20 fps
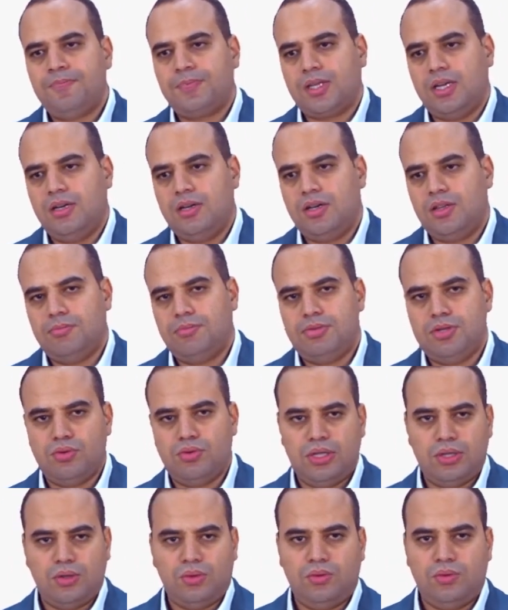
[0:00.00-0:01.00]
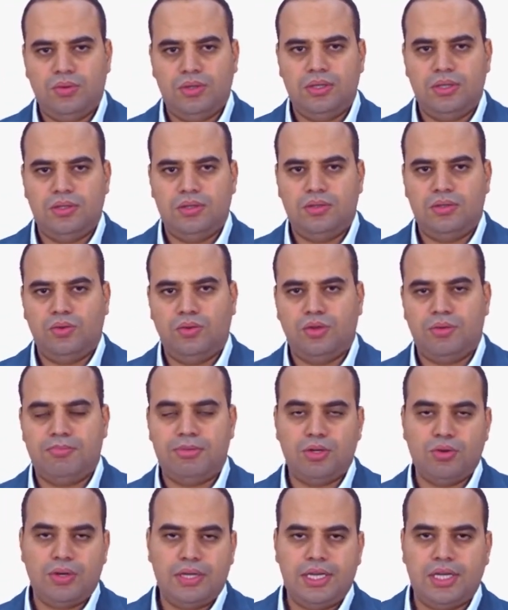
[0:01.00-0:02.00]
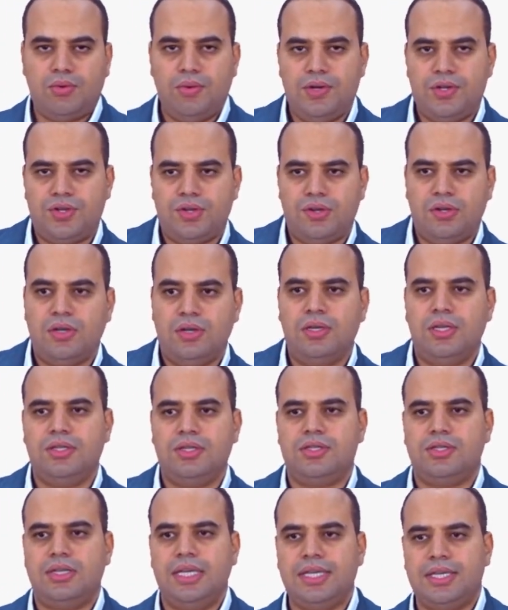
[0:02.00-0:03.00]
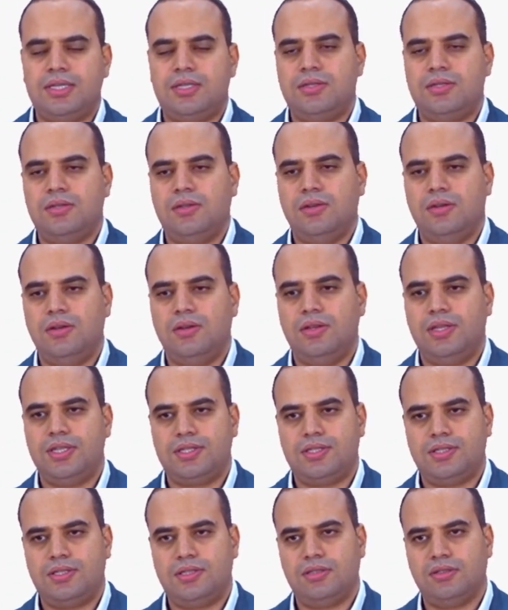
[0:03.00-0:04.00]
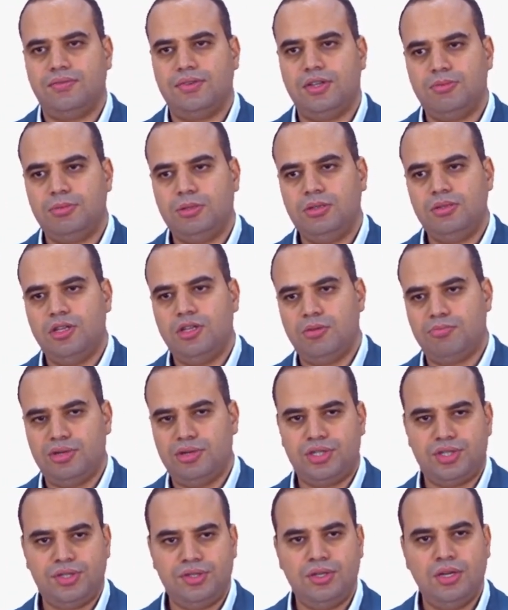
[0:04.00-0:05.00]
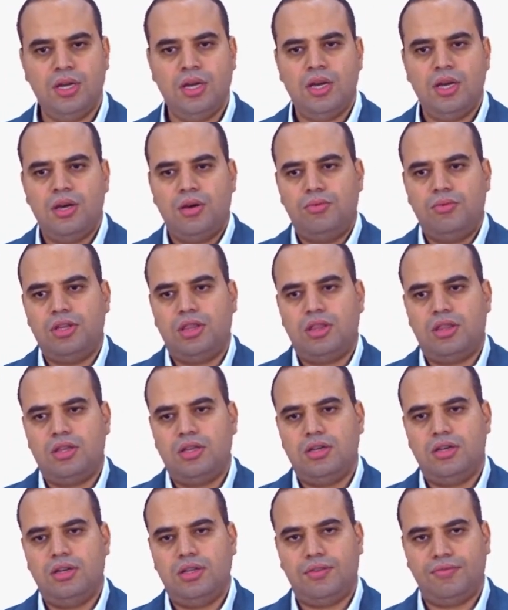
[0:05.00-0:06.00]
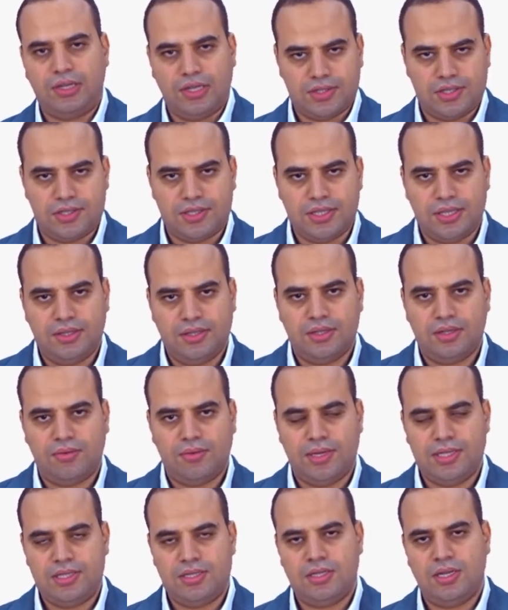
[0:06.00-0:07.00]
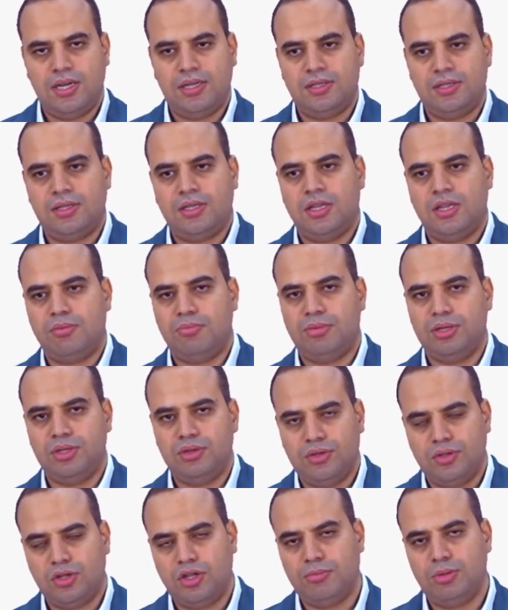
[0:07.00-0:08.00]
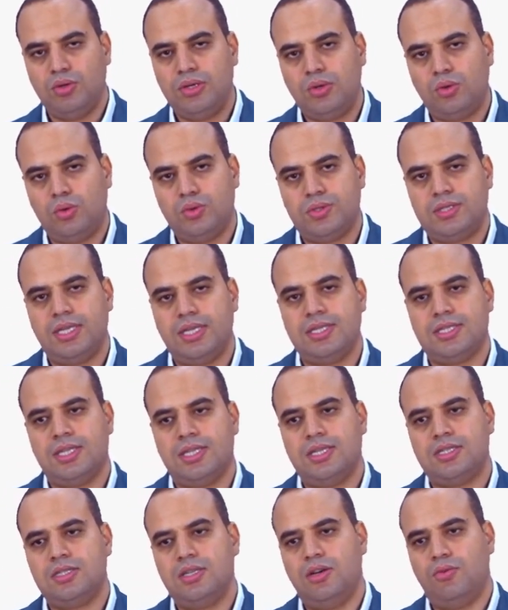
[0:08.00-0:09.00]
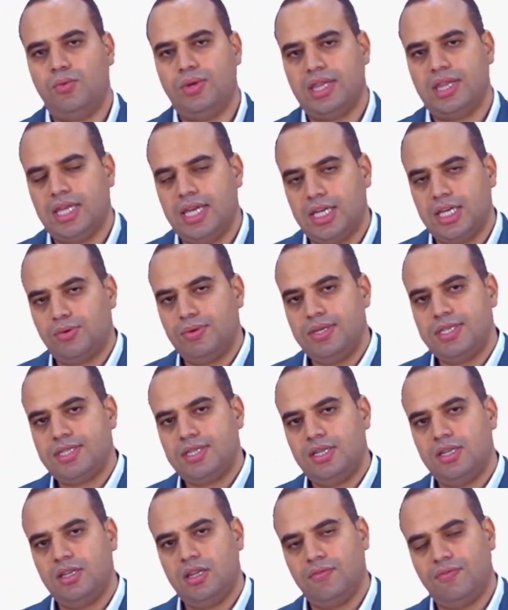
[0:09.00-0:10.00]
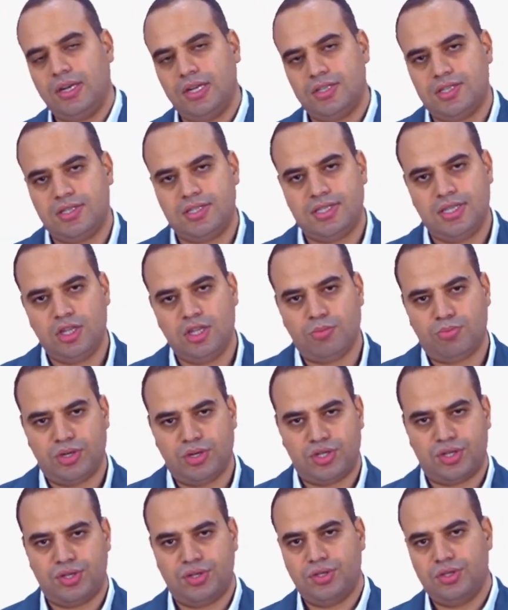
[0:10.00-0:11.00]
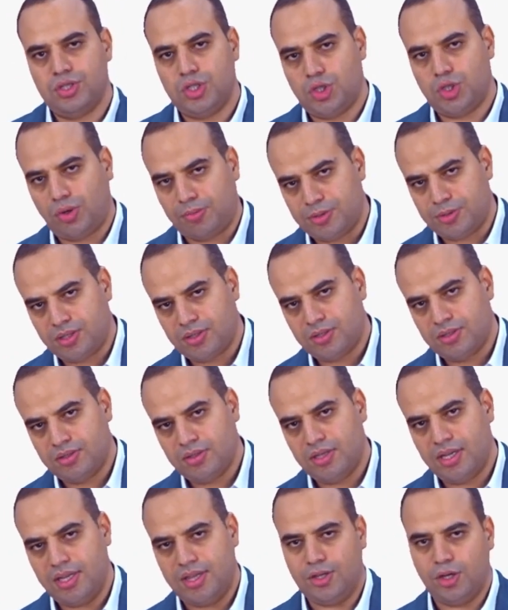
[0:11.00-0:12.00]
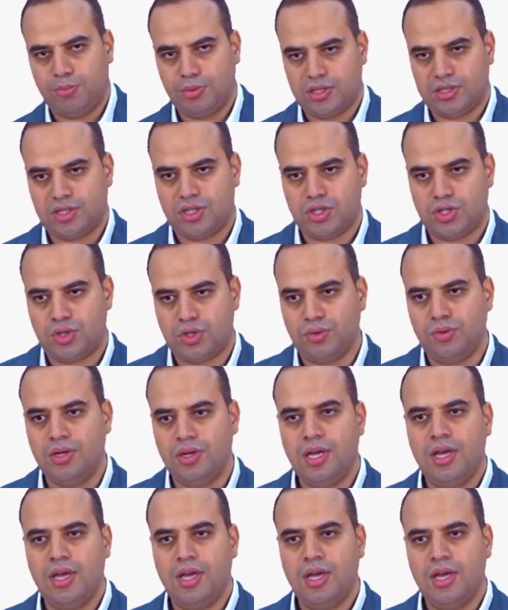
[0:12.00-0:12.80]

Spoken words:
The Bernoulli law, or the Bernoulli equation, it links this variable, the pressure, with the velocity, right? And the Bernoulli law says that with increasing the velocity, the pressure drops, and the opposite is true.